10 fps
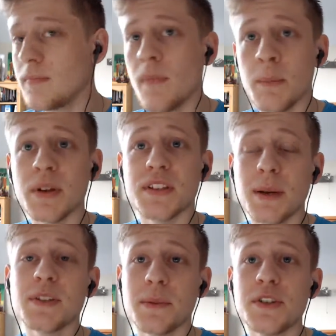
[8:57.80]
But
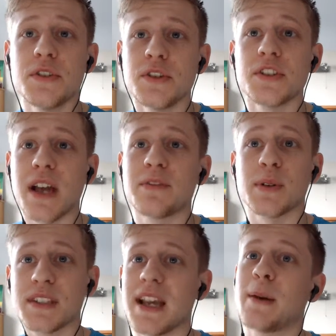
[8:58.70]
sometimes you do just have to
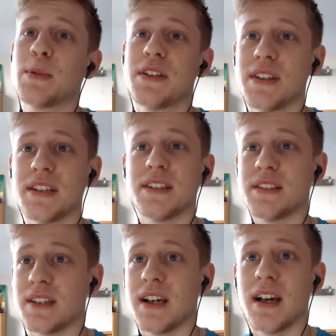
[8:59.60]
accept that this is
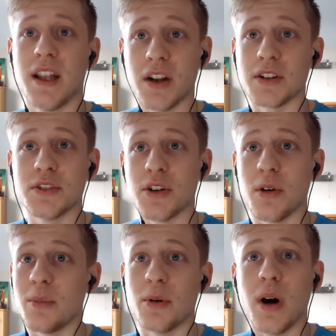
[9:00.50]
an
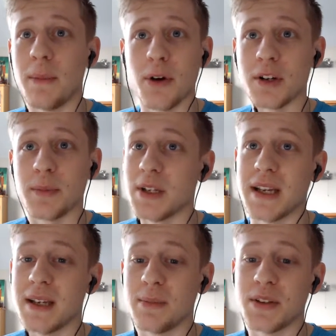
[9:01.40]
uncontrollable. I'm not going to be
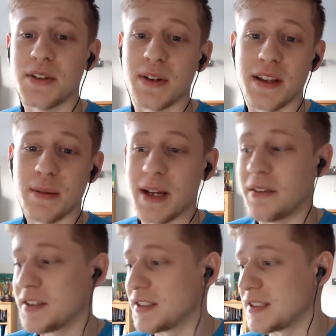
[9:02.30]
able to do anything about
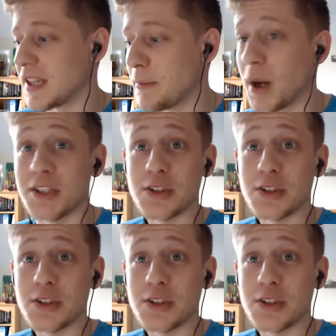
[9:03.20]
this, and this game might just be